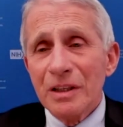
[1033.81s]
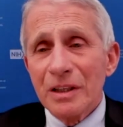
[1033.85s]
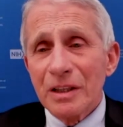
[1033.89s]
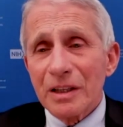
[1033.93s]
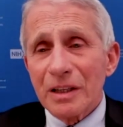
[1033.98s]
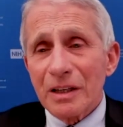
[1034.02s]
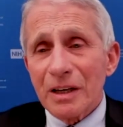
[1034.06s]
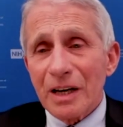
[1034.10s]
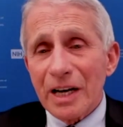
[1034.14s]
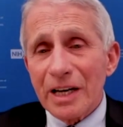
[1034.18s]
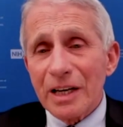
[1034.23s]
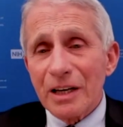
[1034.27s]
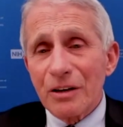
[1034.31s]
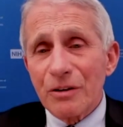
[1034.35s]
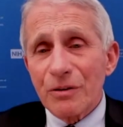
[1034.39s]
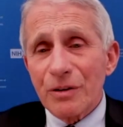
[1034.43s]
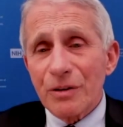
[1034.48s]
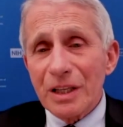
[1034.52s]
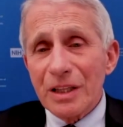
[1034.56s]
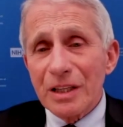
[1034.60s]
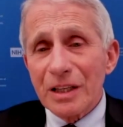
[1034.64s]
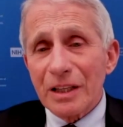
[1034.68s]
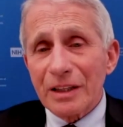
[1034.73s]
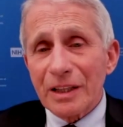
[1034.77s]
And I
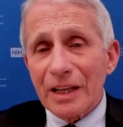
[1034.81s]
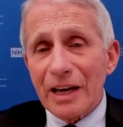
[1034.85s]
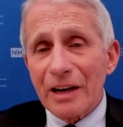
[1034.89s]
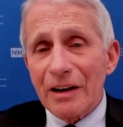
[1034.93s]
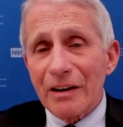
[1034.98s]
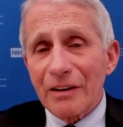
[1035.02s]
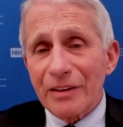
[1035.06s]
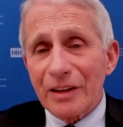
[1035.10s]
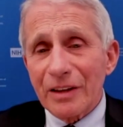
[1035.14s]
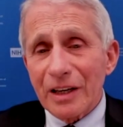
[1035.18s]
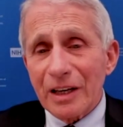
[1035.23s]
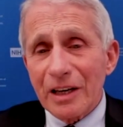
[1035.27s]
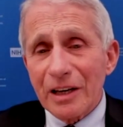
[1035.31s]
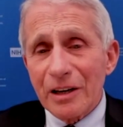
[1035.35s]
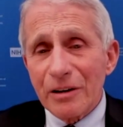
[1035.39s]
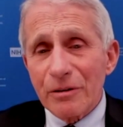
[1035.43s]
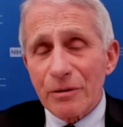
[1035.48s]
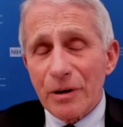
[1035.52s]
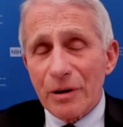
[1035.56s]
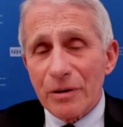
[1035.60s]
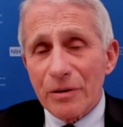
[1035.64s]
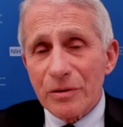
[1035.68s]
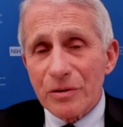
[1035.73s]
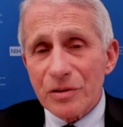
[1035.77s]
agree that they are the
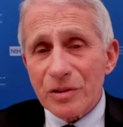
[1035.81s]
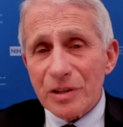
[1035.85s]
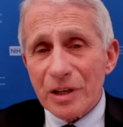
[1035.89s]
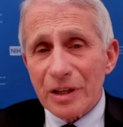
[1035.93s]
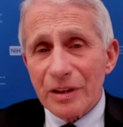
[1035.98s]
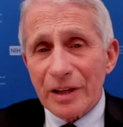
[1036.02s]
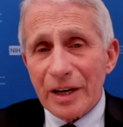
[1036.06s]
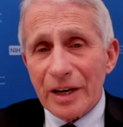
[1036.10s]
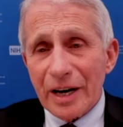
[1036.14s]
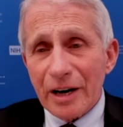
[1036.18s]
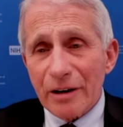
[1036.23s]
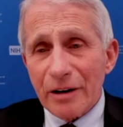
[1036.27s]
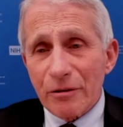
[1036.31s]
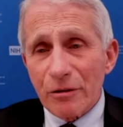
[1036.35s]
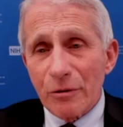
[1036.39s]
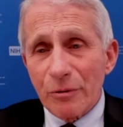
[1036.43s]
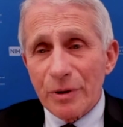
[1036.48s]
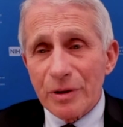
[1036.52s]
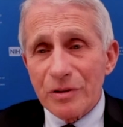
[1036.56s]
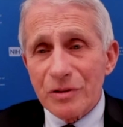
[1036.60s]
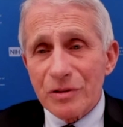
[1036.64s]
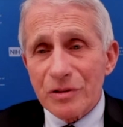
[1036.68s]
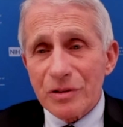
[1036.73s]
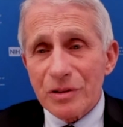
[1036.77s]
heroes and the
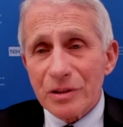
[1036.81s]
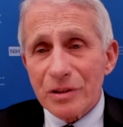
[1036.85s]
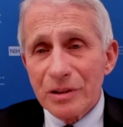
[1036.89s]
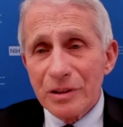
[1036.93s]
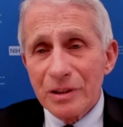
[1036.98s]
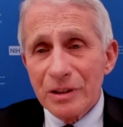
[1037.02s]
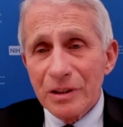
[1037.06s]
heroines